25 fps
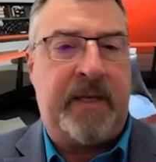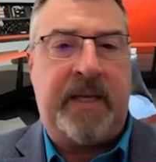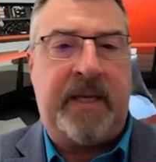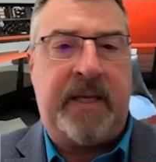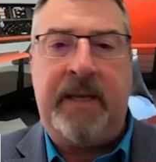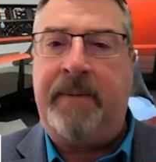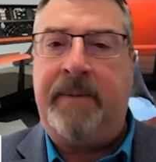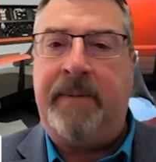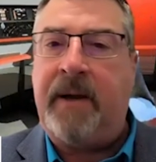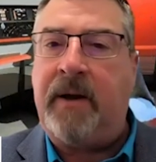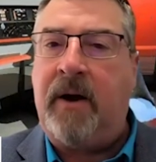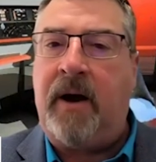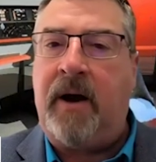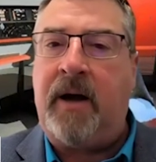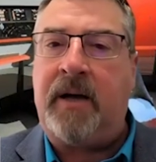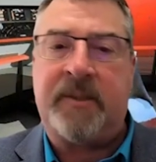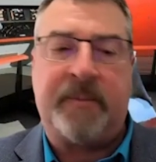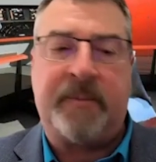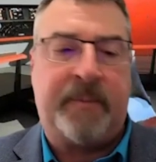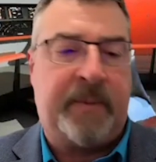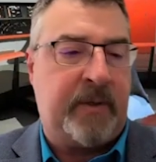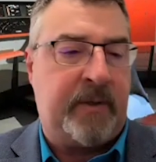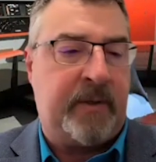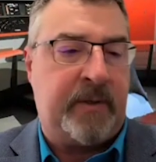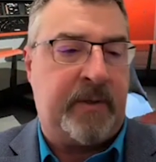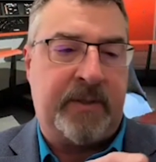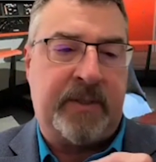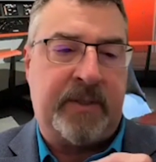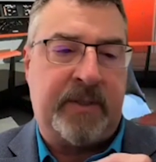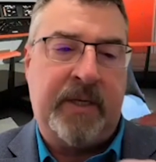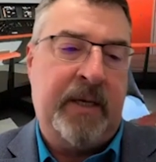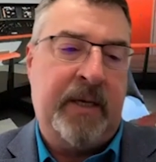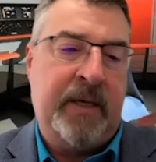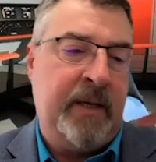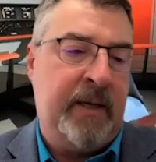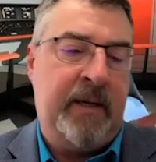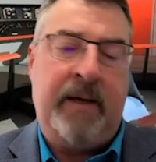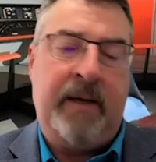keeping hospitals,
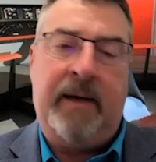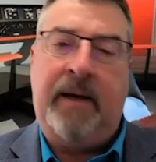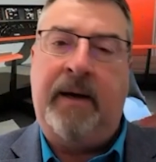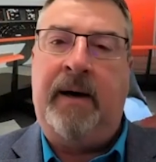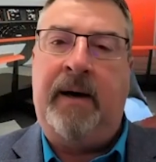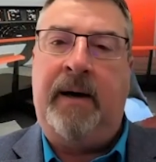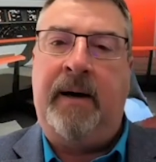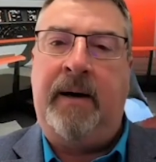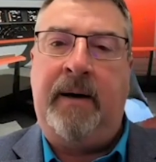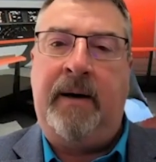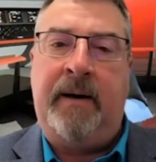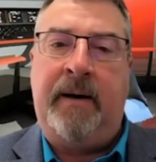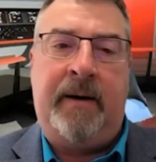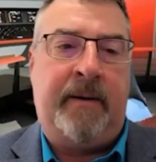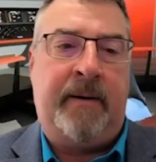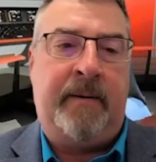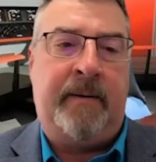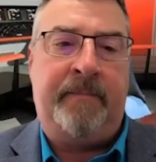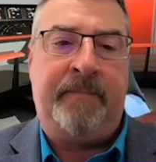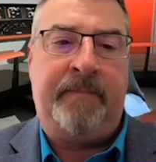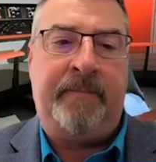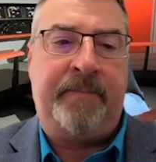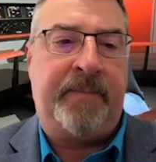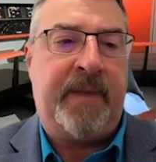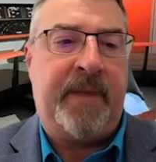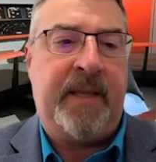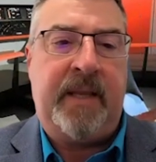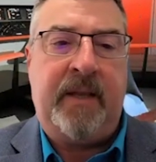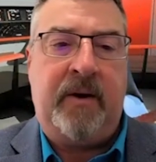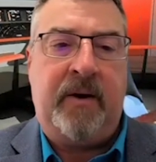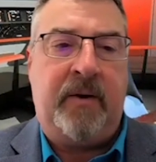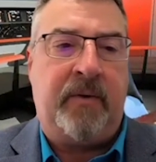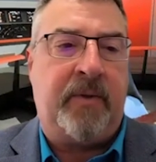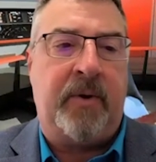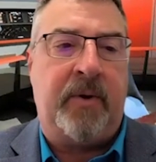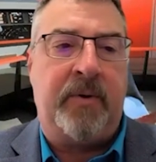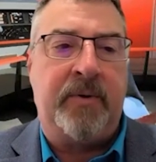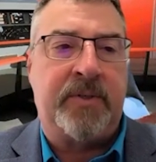um, you know,
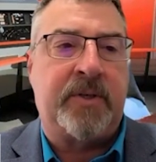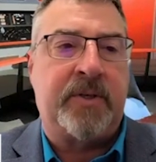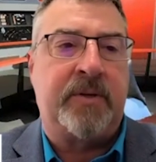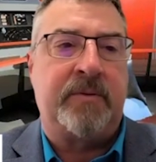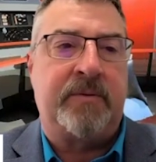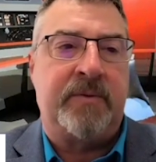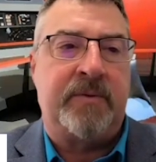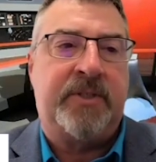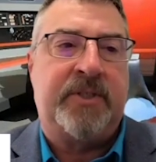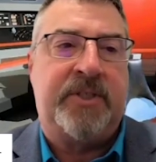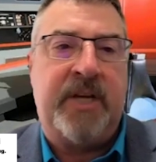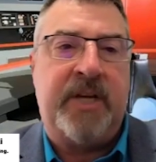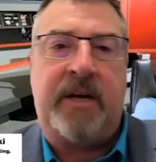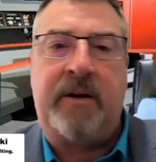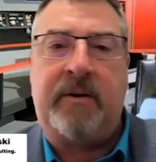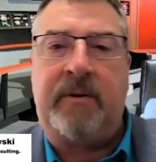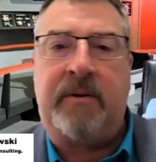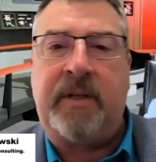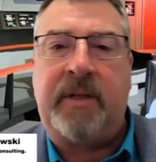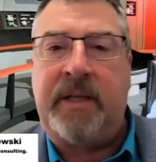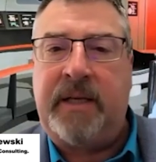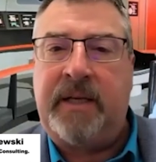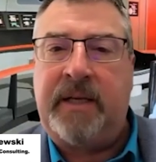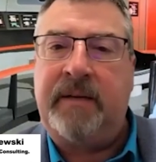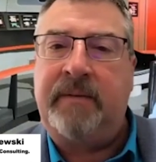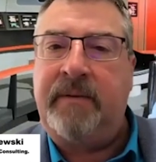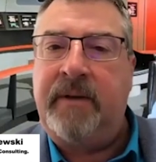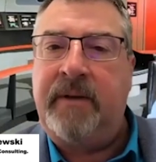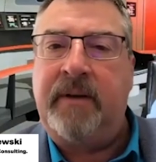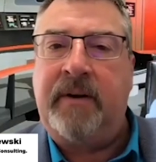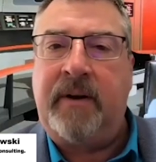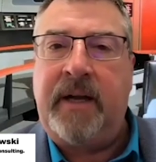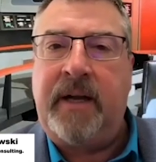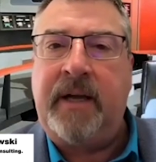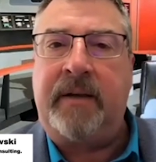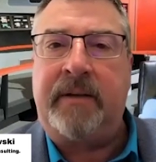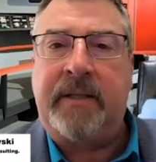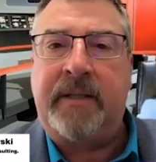those are generally, you know,
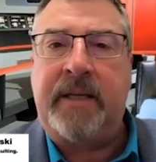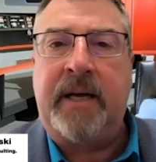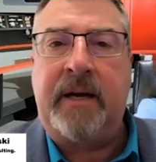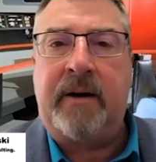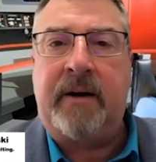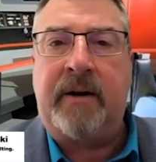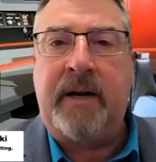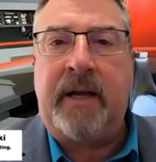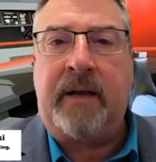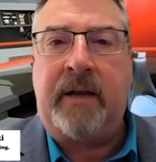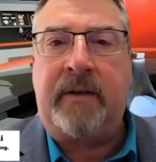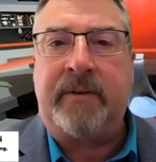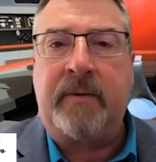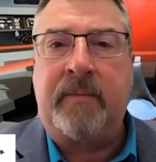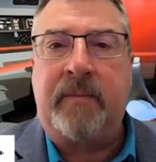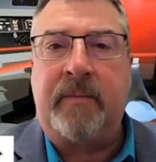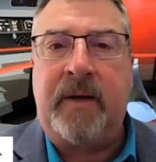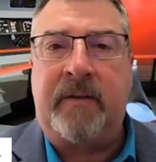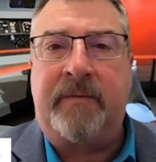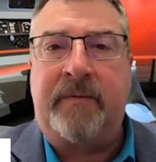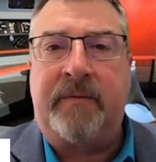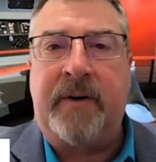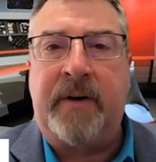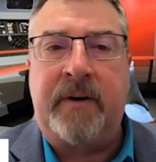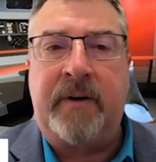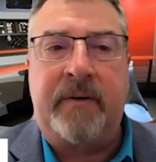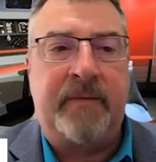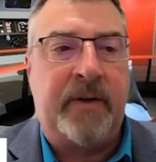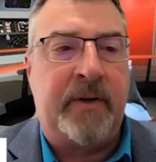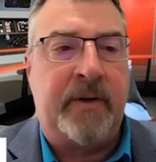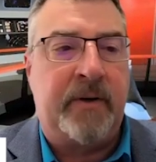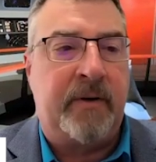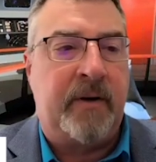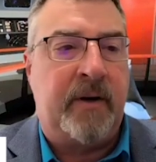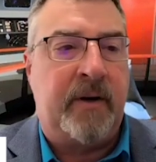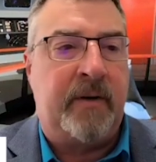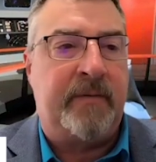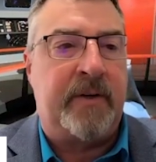healthcare and health and welfare of
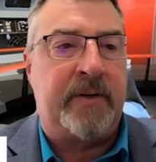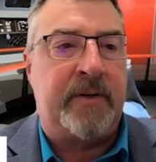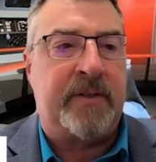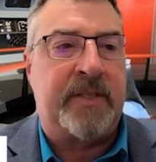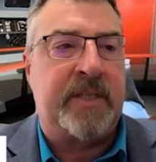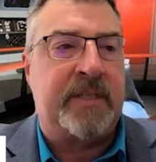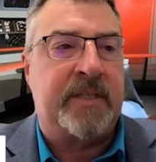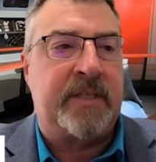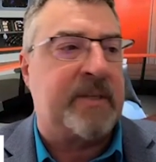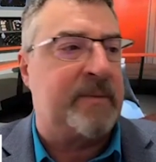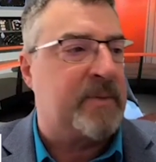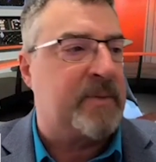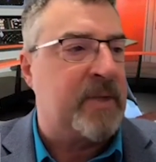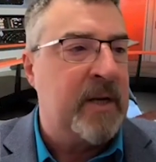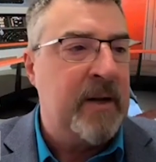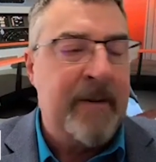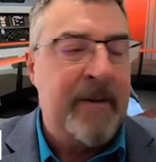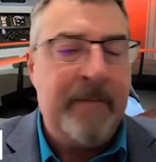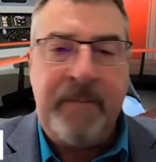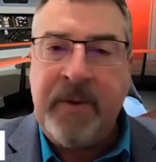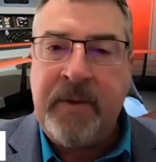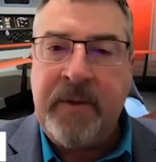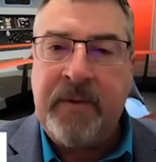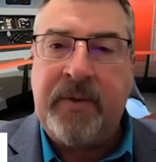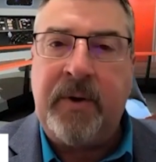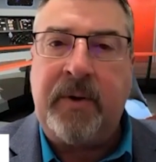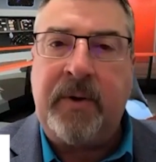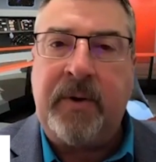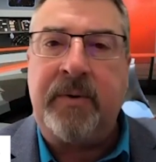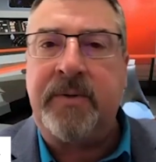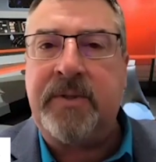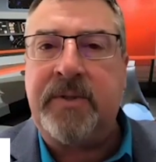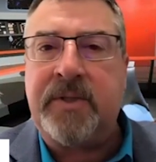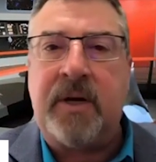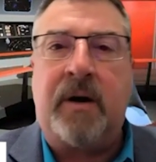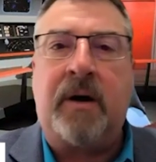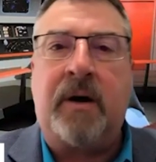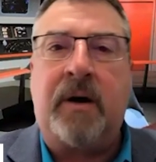your of your systems.
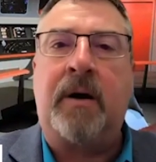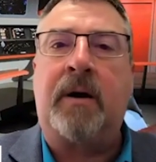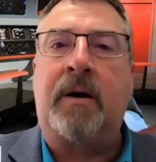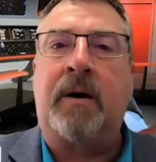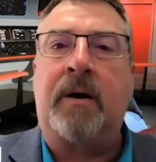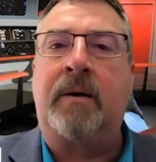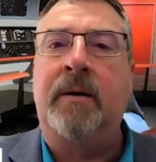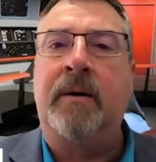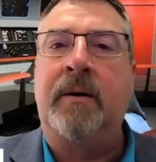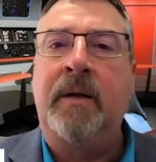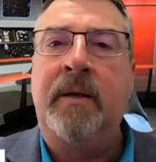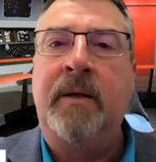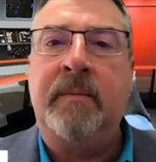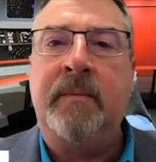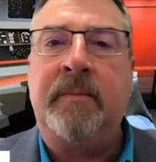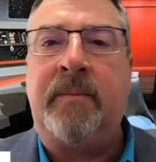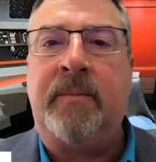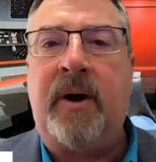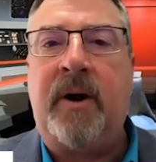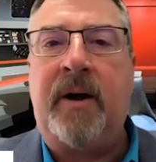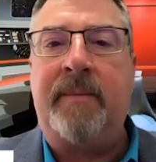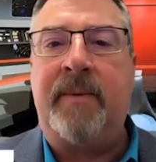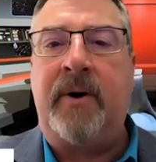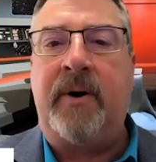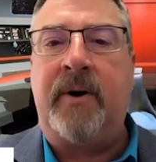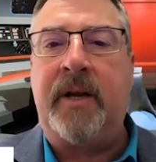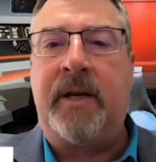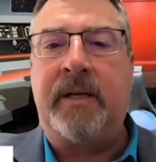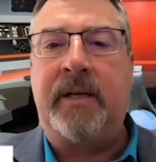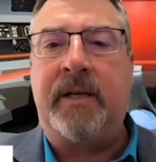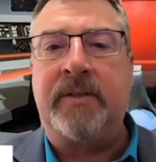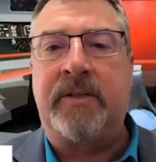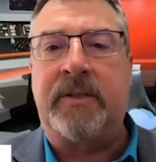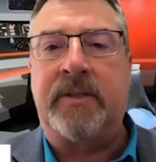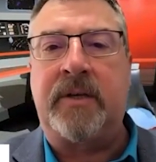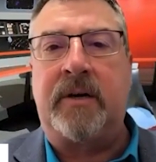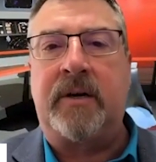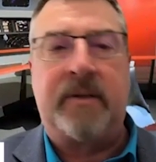Those are primary
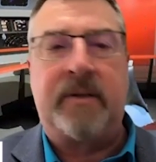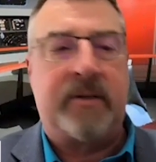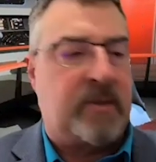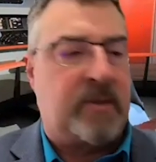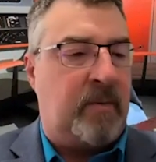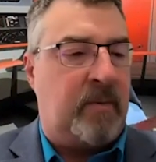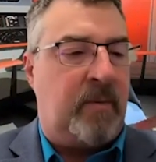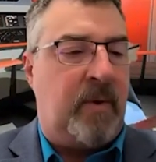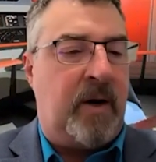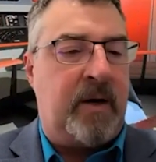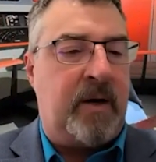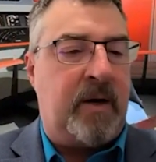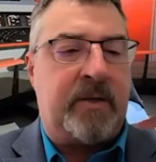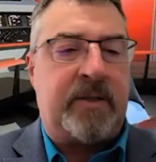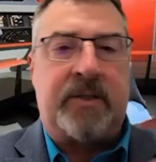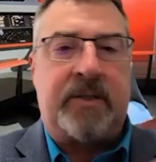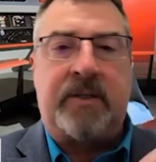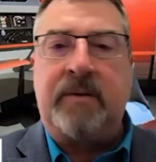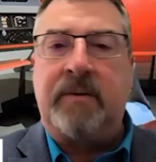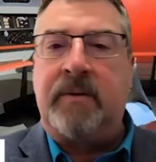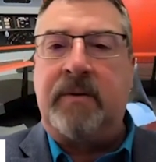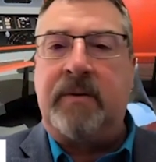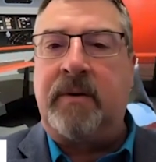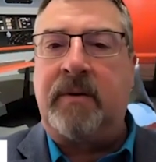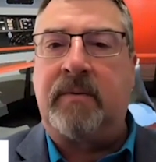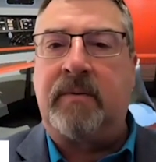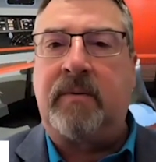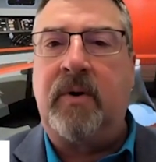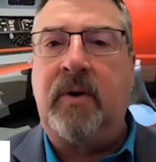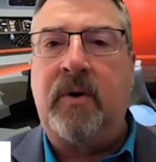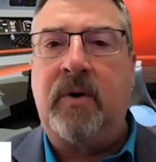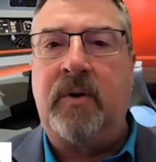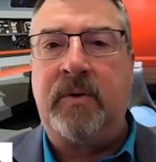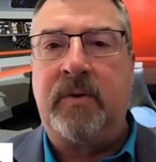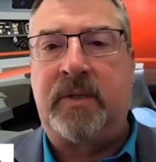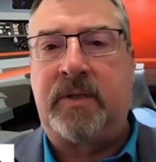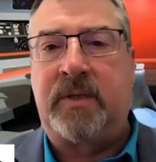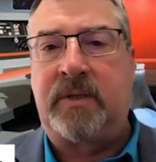concerns. So water, sewer,
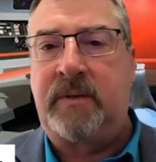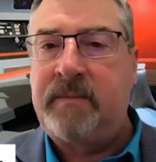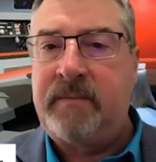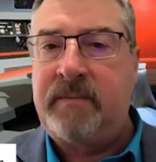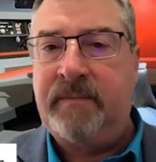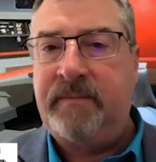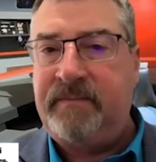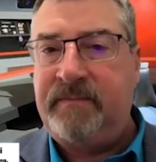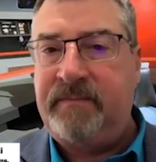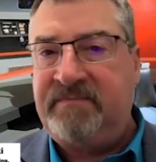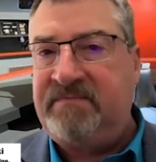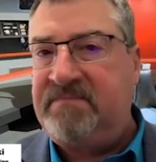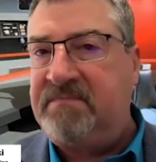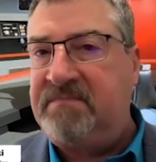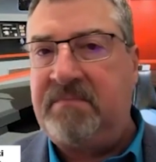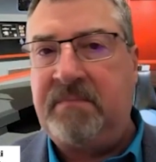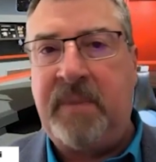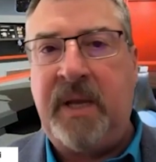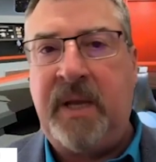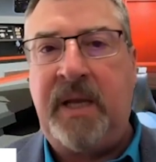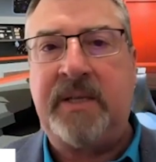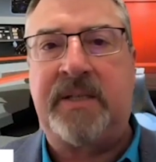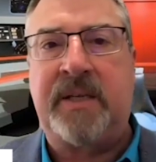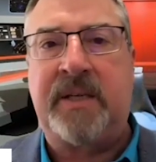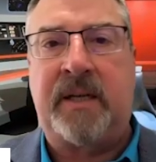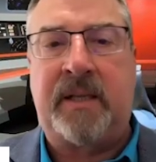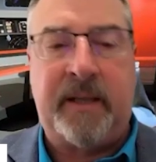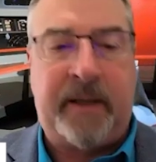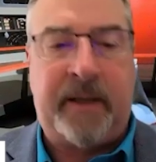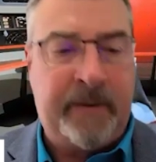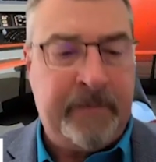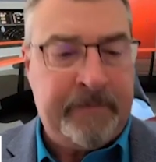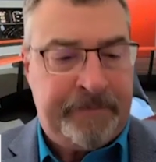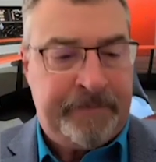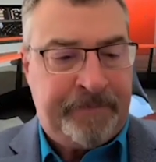roads, basically.